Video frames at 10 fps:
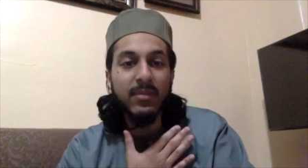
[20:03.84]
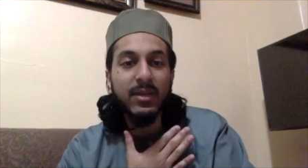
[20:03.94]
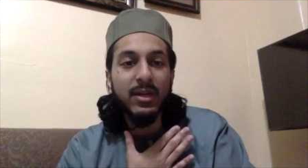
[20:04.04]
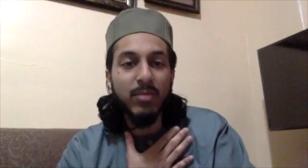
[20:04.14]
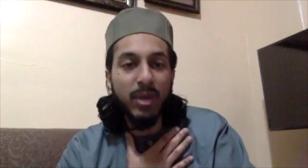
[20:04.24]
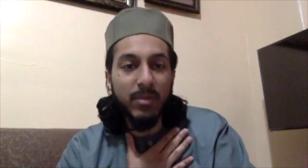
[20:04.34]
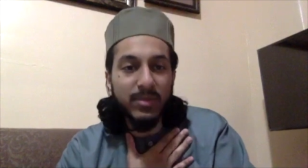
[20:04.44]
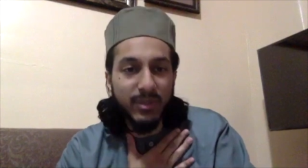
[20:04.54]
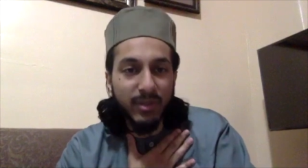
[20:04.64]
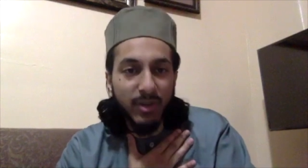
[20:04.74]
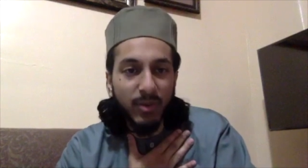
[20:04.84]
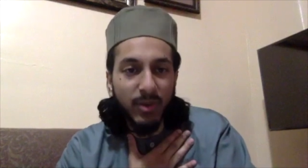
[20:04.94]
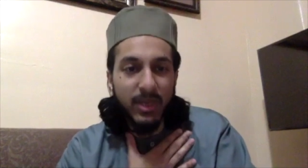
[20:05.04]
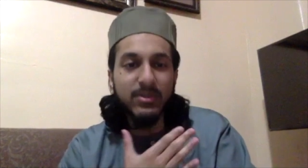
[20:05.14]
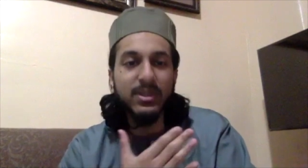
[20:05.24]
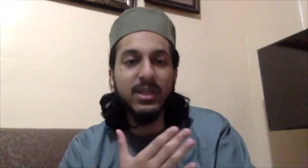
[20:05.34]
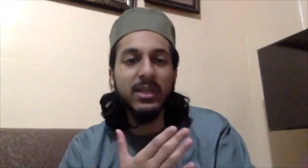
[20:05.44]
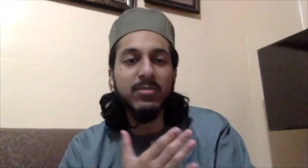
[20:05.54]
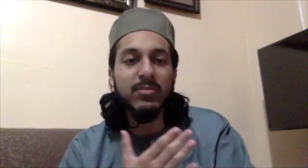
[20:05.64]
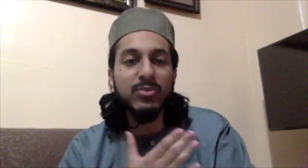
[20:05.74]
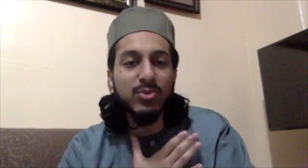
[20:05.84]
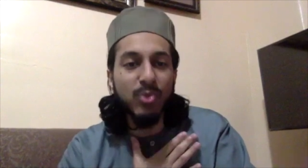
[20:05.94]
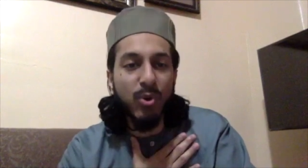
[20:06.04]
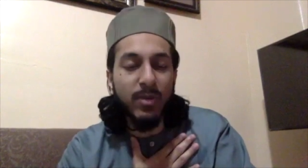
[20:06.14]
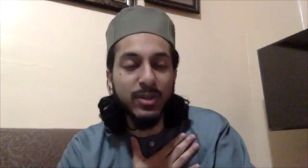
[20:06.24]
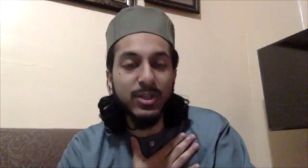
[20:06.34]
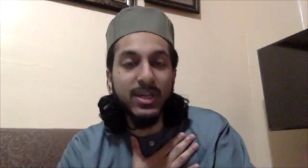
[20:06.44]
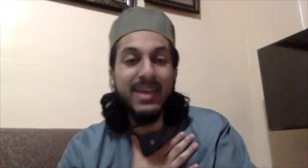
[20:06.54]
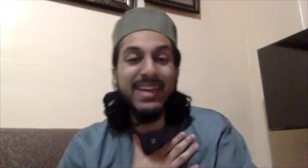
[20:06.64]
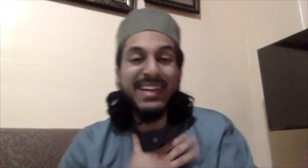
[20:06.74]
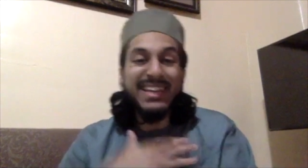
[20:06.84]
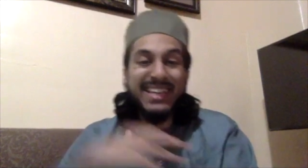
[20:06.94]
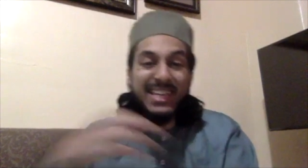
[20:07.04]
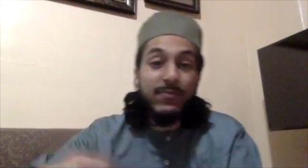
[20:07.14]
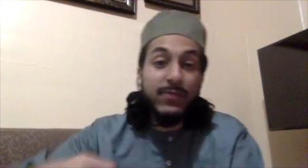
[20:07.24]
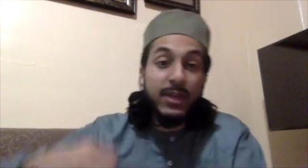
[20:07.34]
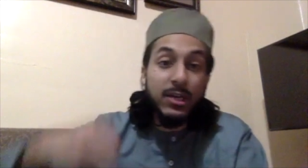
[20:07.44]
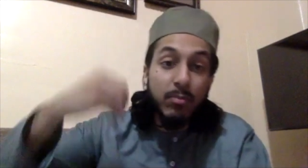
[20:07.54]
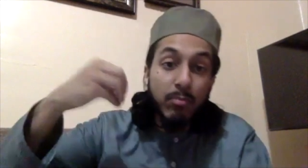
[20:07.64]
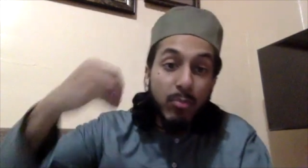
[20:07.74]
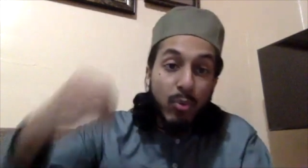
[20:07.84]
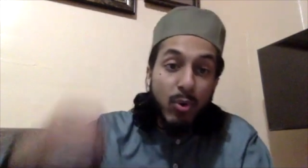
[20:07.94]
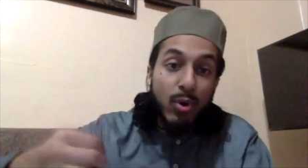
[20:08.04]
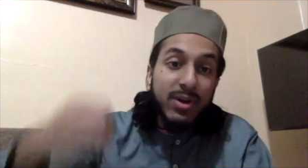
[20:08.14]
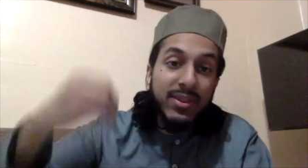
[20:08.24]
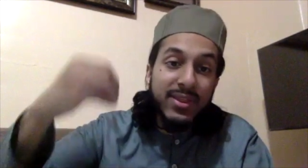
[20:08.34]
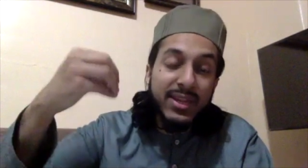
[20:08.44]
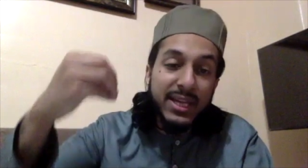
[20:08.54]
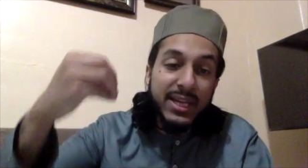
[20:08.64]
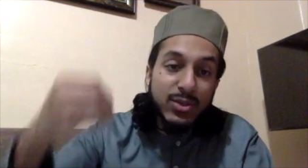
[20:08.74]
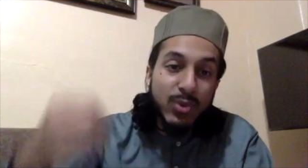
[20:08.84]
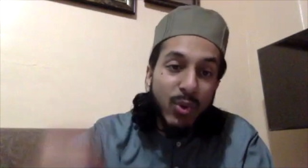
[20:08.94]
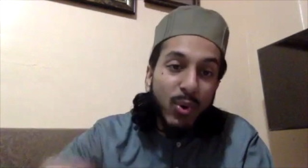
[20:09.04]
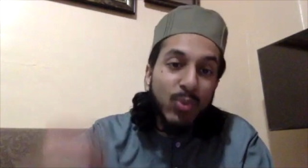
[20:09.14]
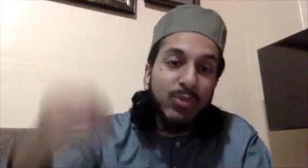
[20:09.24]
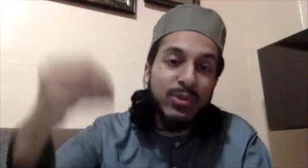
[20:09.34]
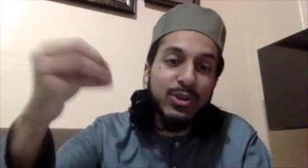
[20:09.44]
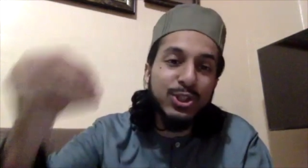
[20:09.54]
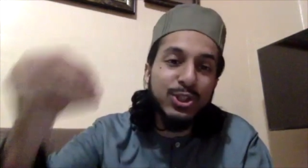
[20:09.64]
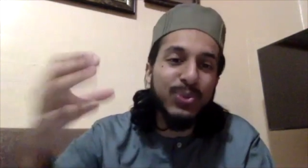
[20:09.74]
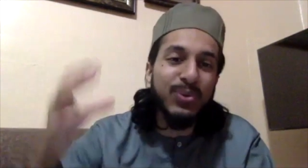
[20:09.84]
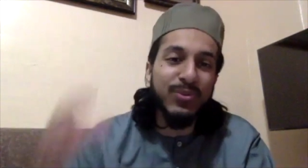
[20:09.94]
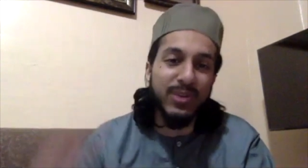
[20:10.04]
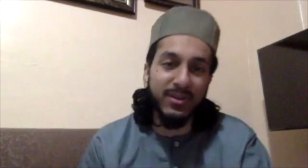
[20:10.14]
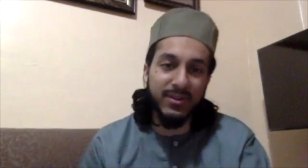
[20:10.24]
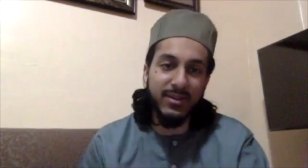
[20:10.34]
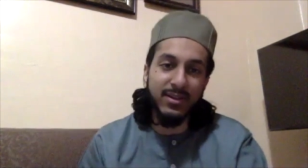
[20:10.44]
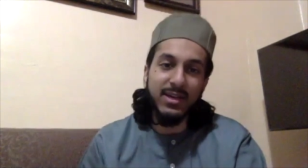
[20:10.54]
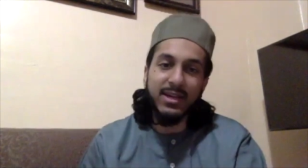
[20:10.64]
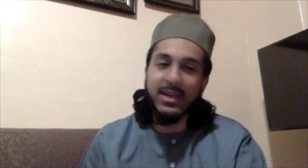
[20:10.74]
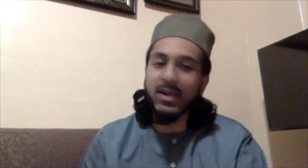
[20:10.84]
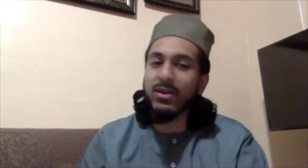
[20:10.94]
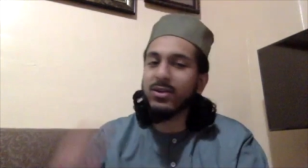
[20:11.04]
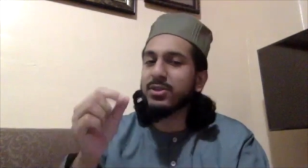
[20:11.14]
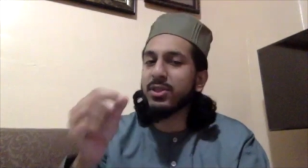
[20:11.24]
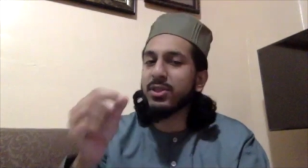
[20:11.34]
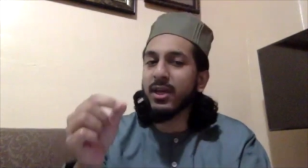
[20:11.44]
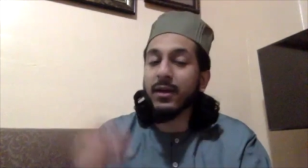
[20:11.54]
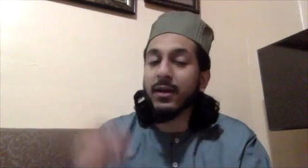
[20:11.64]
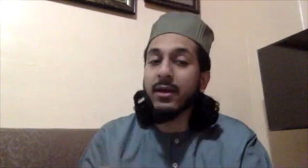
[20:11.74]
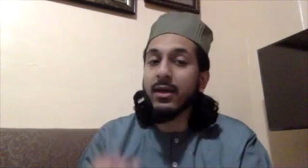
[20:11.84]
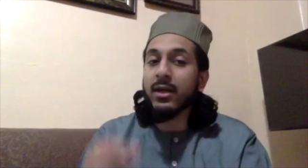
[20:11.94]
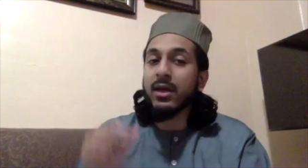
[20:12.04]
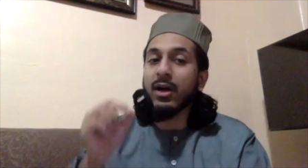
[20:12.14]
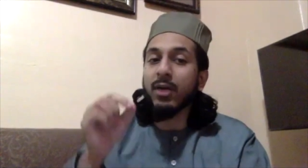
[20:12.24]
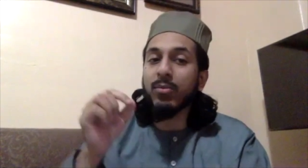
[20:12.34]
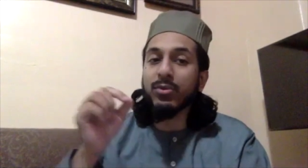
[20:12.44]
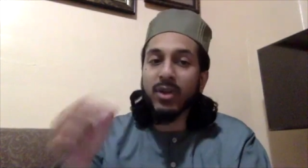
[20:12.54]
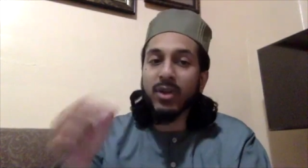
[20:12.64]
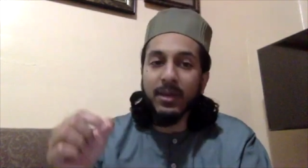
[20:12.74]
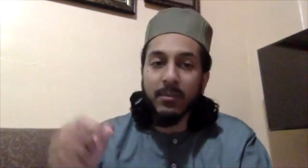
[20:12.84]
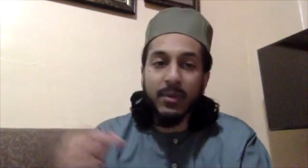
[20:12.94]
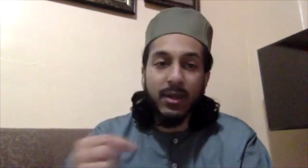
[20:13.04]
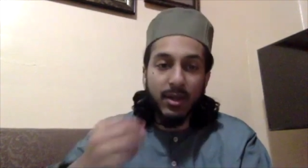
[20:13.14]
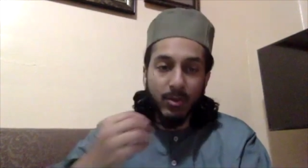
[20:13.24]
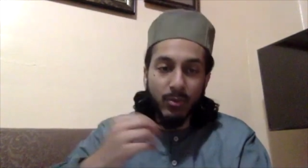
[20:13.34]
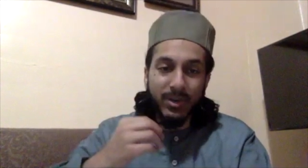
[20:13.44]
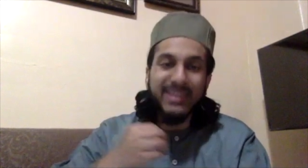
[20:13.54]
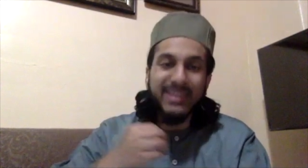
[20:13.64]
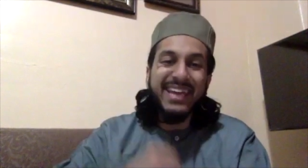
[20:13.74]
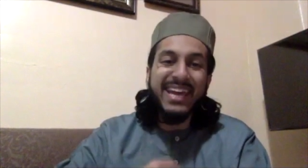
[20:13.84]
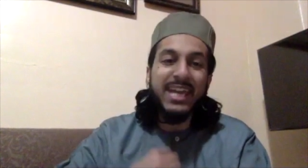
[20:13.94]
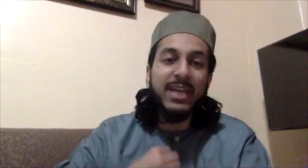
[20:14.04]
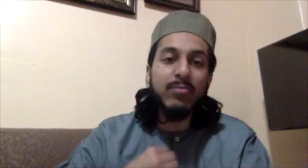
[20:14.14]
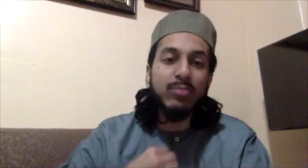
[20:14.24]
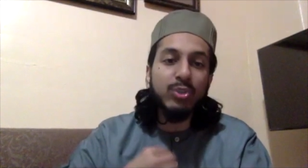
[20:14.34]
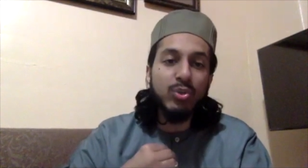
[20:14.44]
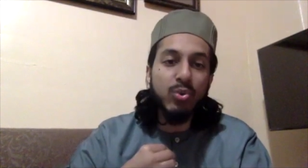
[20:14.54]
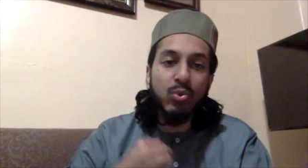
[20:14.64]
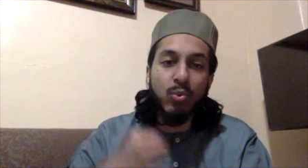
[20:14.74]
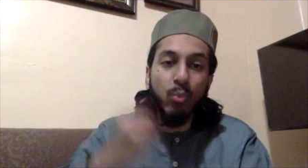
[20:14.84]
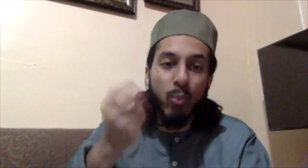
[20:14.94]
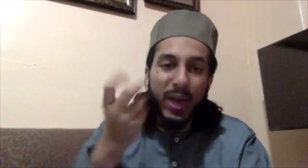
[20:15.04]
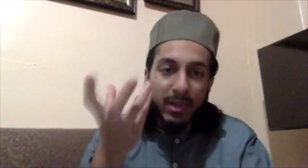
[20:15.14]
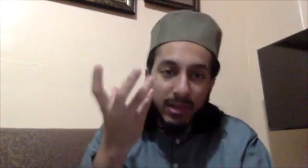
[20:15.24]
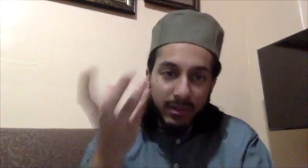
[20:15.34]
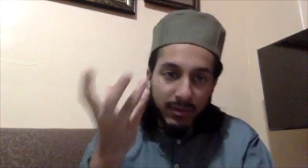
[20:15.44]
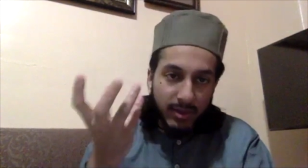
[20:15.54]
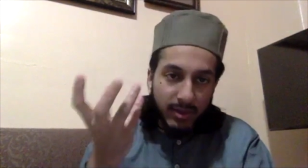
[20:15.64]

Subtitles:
Muhammad sallallahu alaihi wasallam, so much, even more than his own children. Now, here's the thing. Abu Talib, when it came to wealth,